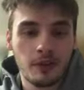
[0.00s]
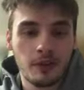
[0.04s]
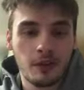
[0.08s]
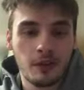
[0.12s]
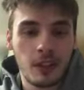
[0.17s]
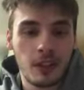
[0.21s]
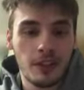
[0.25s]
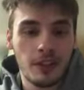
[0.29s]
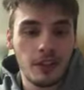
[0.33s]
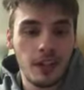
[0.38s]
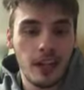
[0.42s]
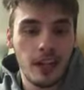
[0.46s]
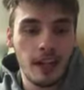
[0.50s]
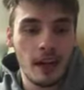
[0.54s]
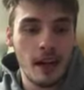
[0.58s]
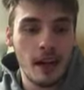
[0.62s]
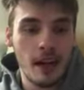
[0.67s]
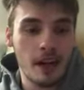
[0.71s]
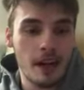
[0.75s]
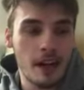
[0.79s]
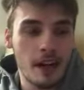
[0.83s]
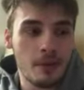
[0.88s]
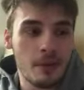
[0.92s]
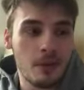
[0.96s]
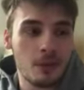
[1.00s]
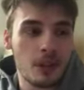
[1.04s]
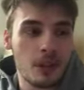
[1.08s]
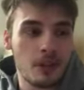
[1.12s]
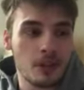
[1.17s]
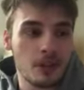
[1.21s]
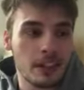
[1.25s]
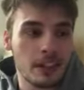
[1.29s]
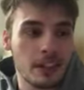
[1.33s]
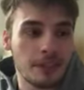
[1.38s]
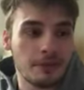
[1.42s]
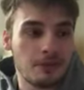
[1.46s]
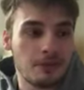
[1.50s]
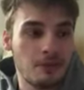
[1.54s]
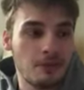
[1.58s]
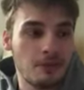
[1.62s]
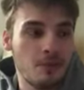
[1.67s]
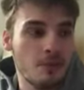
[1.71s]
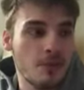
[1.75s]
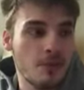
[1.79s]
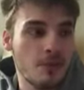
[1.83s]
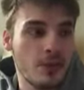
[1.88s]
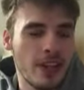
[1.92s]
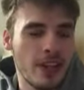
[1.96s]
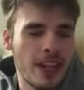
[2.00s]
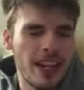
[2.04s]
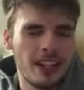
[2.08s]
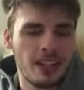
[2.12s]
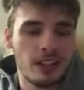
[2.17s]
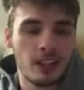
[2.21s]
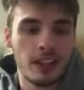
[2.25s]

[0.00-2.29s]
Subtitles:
So I remember when I was like 10,